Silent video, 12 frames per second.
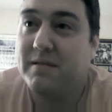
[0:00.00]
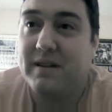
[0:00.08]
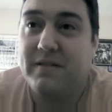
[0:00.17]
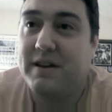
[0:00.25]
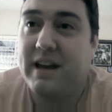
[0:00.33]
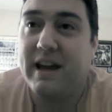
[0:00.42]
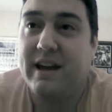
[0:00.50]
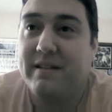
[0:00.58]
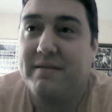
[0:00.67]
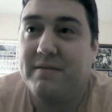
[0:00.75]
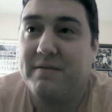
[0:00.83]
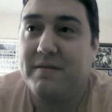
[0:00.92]
If you can't
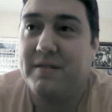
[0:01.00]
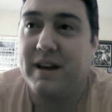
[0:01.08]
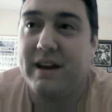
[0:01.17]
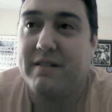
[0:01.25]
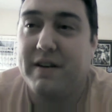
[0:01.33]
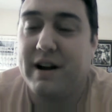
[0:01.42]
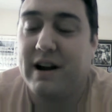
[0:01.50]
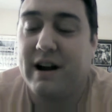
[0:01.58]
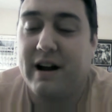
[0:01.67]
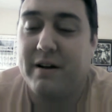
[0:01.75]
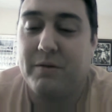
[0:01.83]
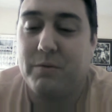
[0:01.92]
like figure
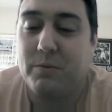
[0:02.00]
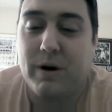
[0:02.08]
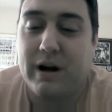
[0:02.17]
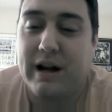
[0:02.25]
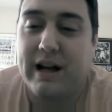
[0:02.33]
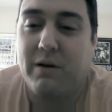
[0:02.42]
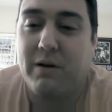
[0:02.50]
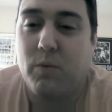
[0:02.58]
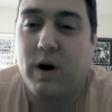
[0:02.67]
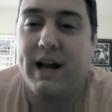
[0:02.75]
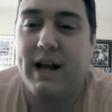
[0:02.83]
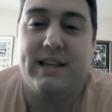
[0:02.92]
out why it
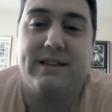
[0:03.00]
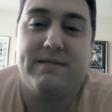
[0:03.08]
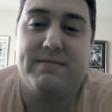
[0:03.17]
could